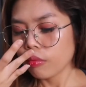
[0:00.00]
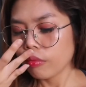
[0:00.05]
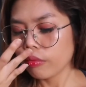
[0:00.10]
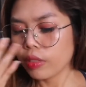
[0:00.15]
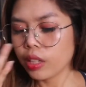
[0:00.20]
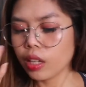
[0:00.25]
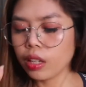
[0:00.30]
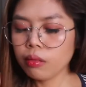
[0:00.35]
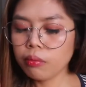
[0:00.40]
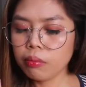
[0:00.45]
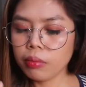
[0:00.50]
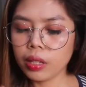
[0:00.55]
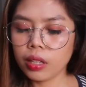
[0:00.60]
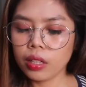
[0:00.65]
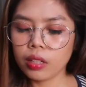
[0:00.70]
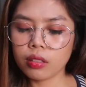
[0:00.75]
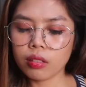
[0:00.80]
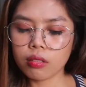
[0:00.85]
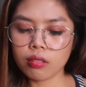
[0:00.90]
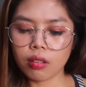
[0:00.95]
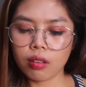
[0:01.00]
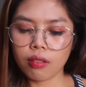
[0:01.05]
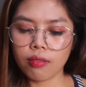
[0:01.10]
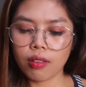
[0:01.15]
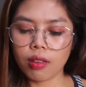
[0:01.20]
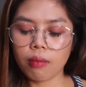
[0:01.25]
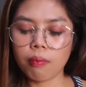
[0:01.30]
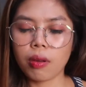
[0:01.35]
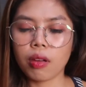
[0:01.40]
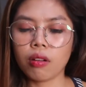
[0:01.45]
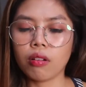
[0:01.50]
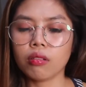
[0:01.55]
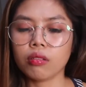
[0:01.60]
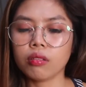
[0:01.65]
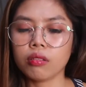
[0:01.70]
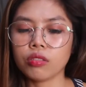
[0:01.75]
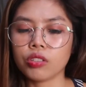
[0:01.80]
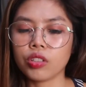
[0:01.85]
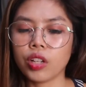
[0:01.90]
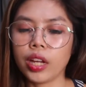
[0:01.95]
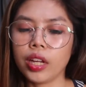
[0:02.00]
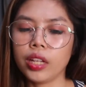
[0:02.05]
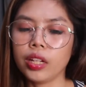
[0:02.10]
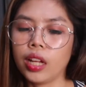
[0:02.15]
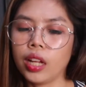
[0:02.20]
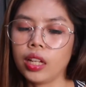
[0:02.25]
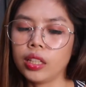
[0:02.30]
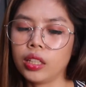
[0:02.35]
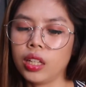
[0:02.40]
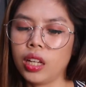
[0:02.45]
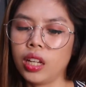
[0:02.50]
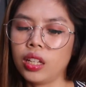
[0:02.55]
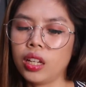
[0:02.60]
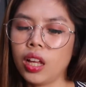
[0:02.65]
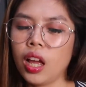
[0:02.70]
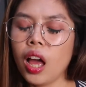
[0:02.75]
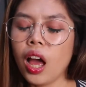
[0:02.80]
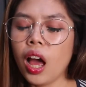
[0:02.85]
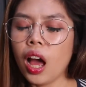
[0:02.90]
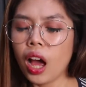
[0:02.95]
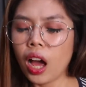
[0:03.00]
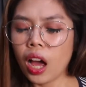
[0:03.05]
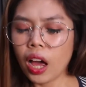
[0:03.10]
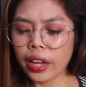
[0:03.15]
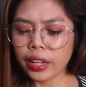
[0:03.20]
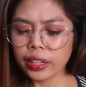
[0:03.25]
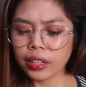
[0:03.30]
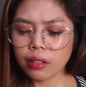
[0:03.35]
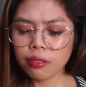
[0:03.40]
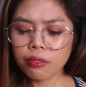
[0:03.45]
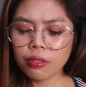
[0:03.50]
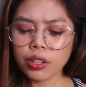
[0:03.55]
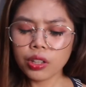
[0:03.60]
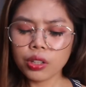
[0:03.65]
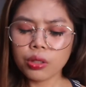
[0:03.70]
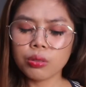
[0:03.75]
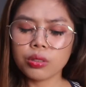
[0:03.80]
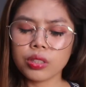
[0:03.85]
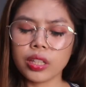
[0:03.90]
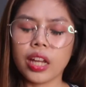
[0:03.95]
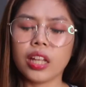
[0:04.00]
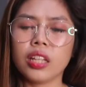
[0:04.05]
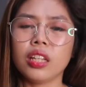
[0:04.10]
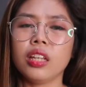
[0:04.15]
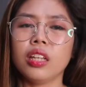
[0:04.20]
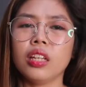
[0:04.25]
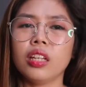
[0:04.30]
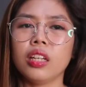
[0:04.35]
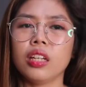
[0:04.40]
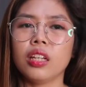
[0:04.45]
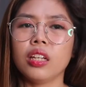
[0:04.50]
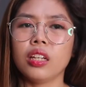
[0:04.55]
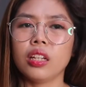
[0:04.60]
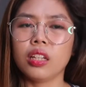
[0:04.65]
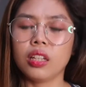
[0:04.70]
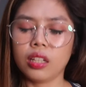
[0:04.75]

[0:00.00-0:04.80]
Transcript: Can be deceiving, pero try natin. I never use any